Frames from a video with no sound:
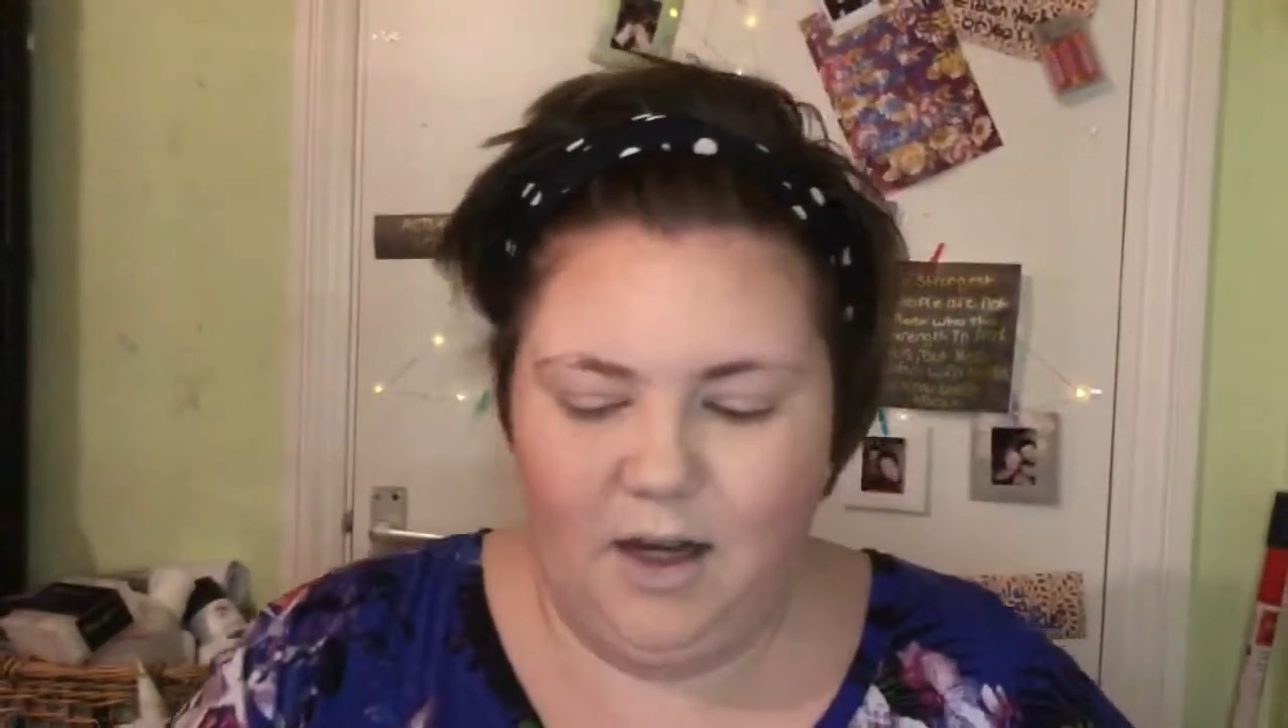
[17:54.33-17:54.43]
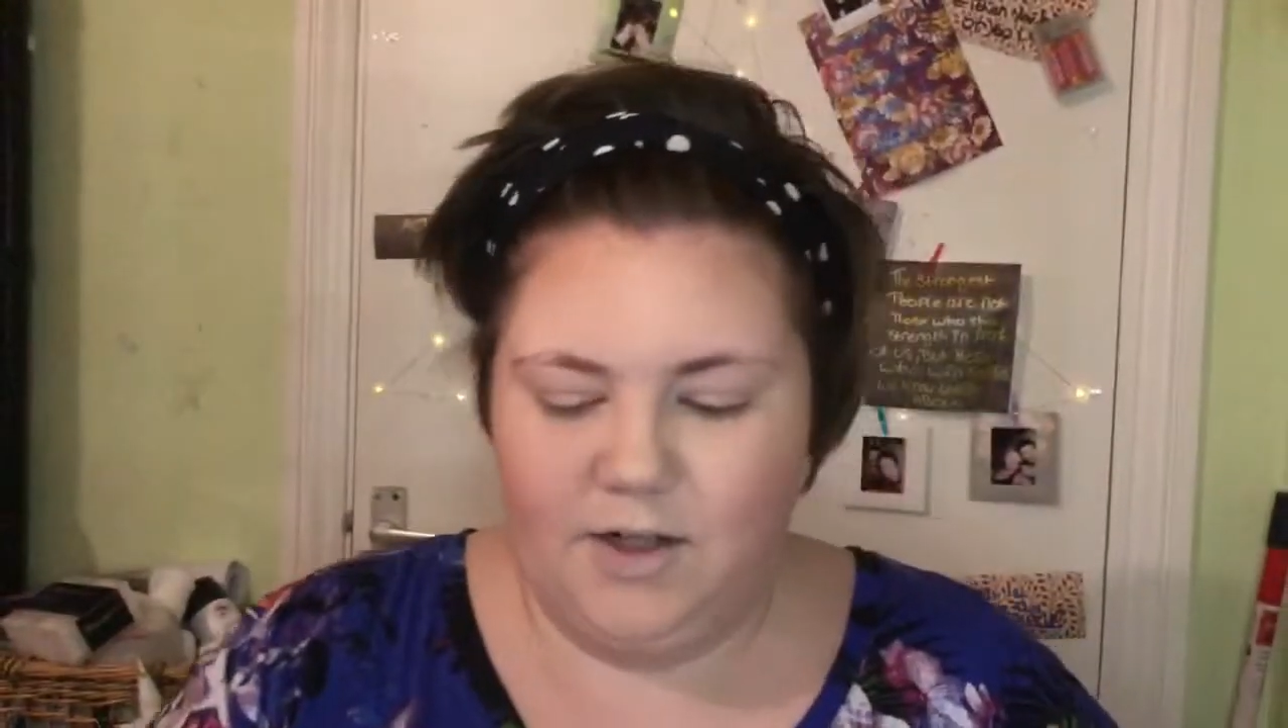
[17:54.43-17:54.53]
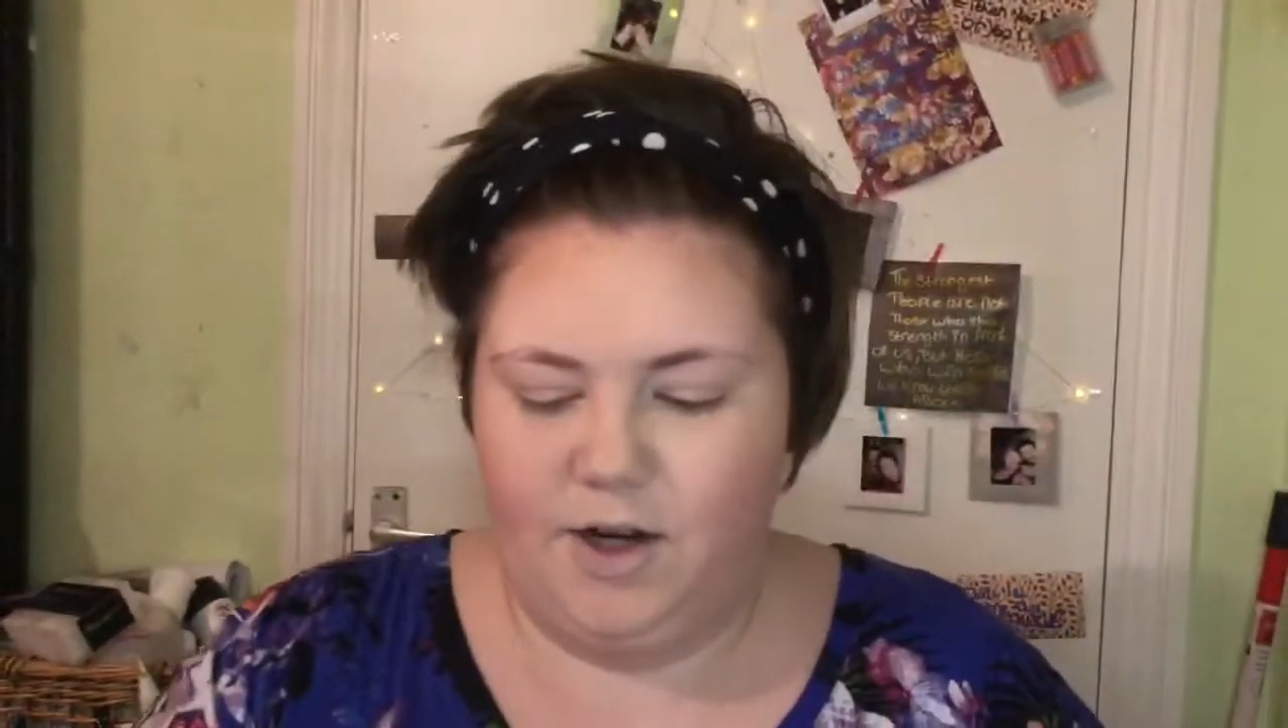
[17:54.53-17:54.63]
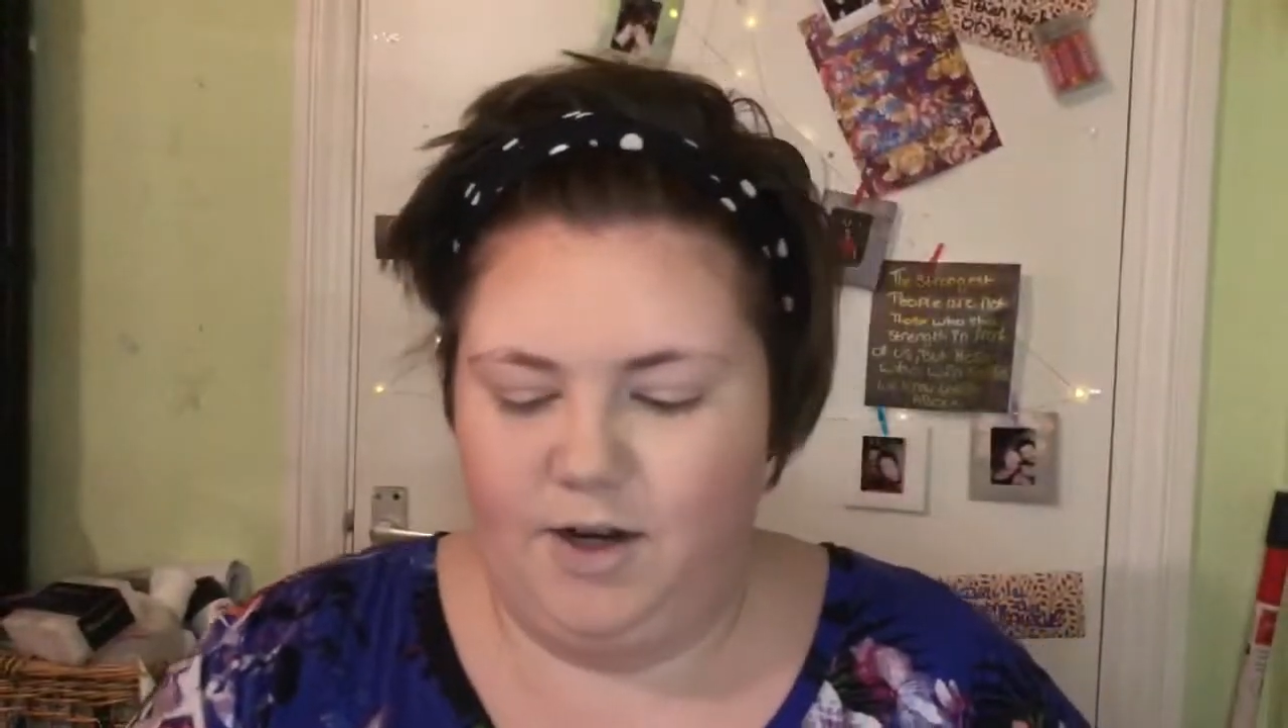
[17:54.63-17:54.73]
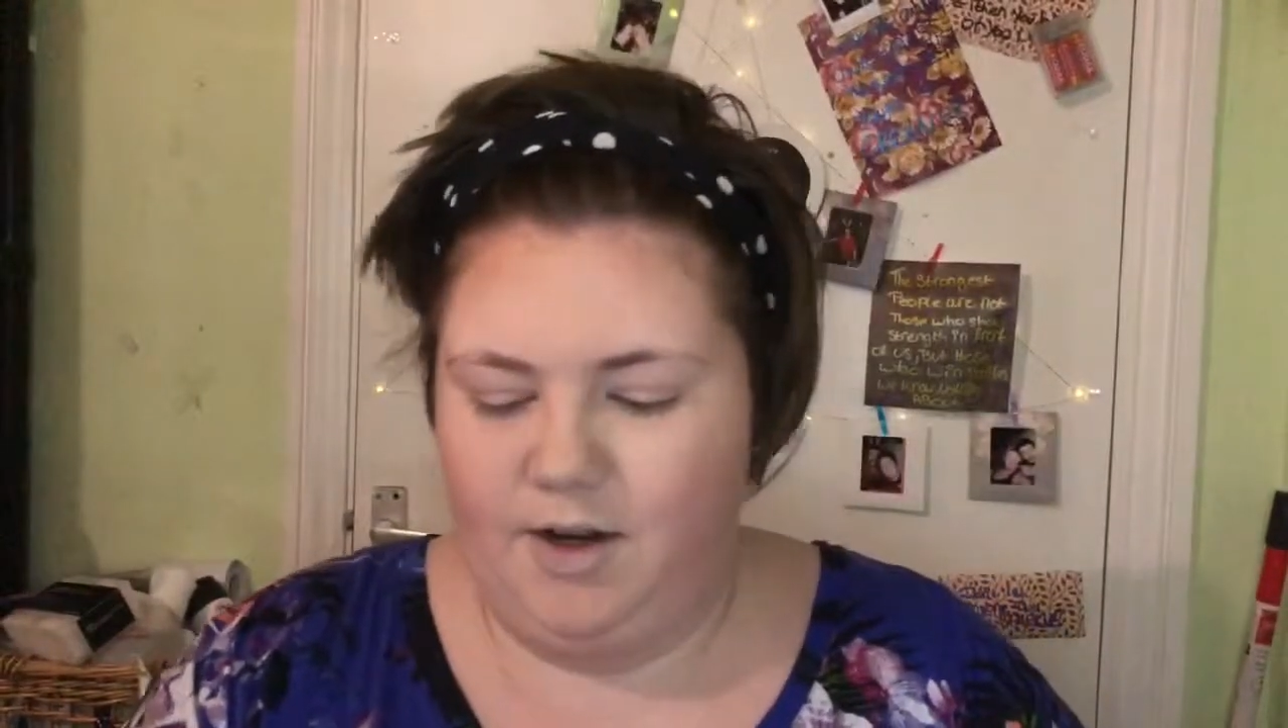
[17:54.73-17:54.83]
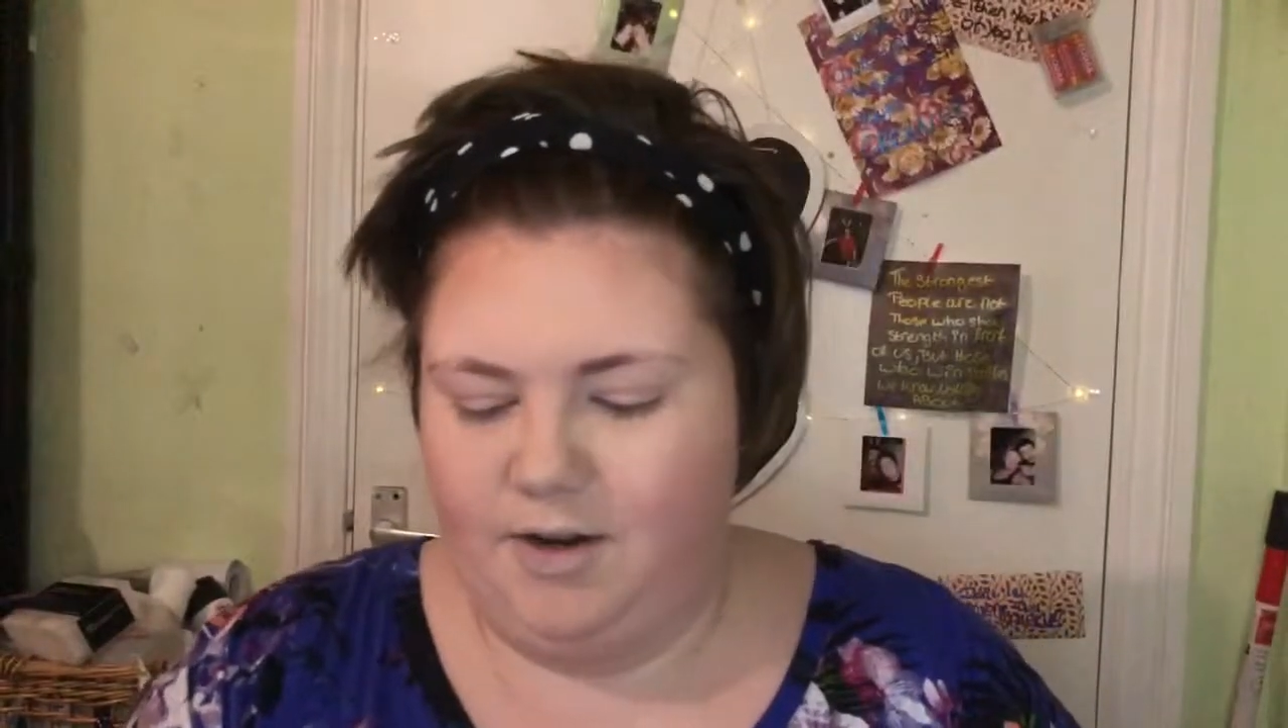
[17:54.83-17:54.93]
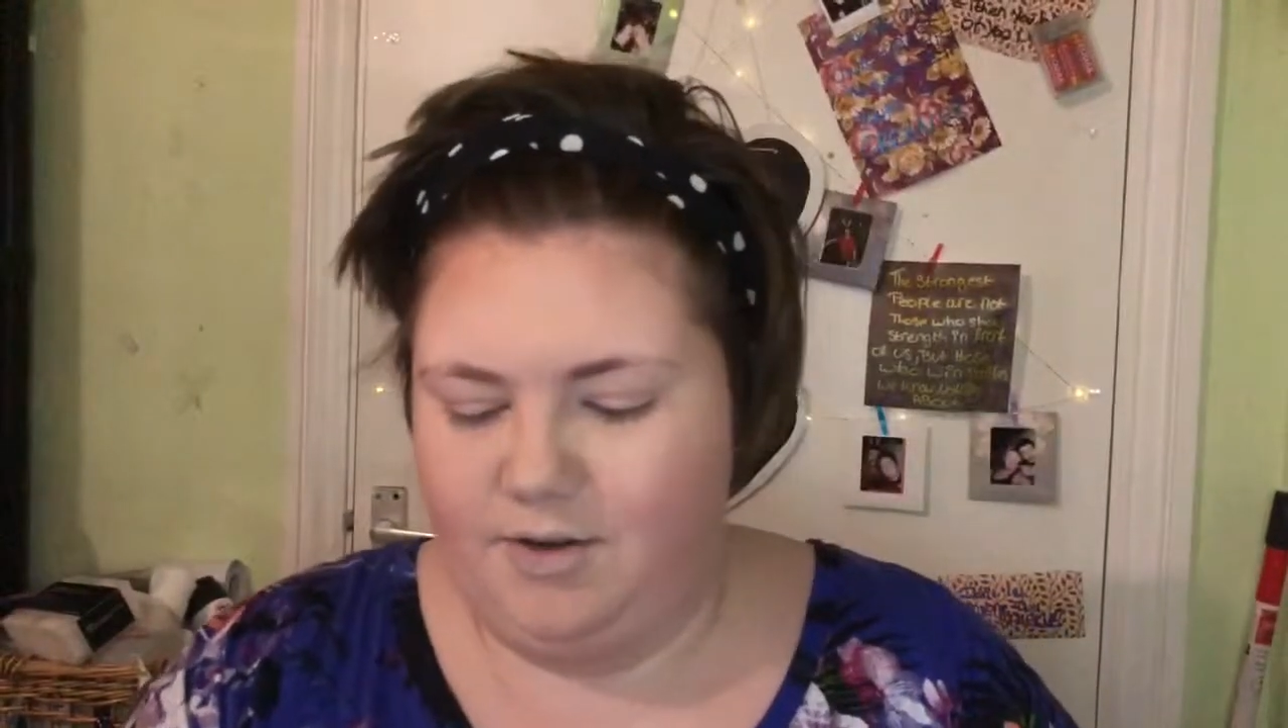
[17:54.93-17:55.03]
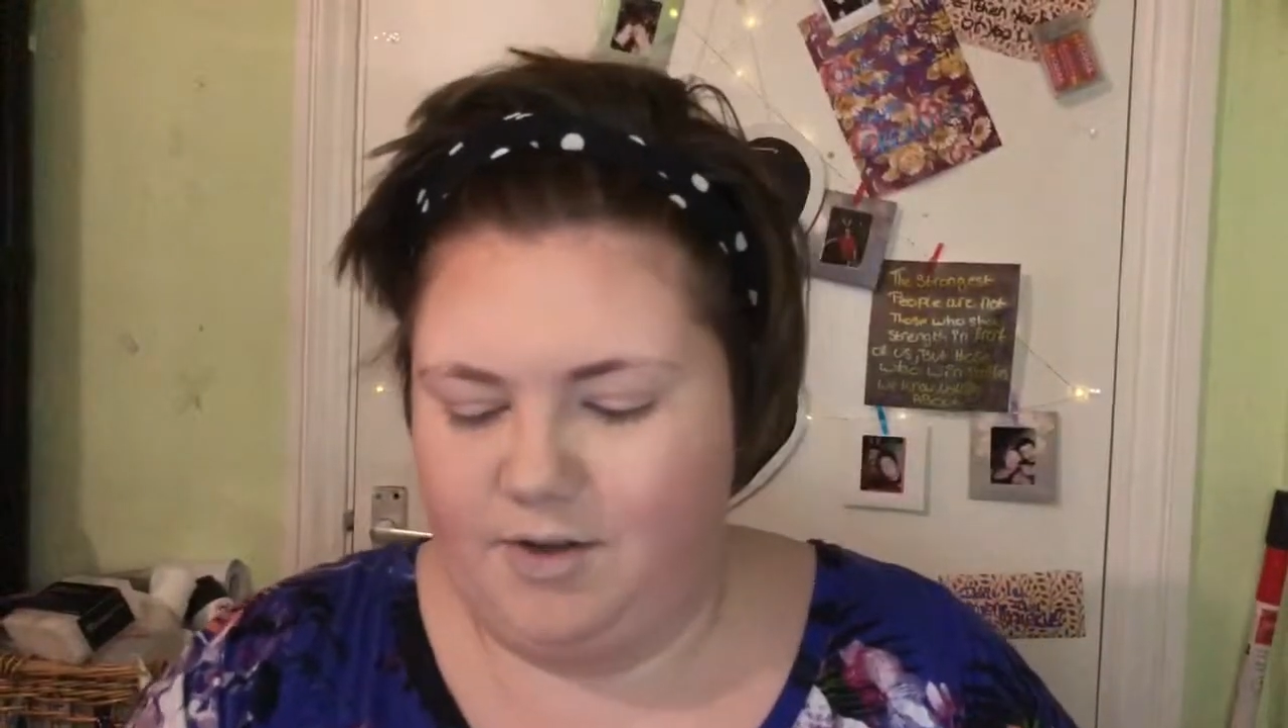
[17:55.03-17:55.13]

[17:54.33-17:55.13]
to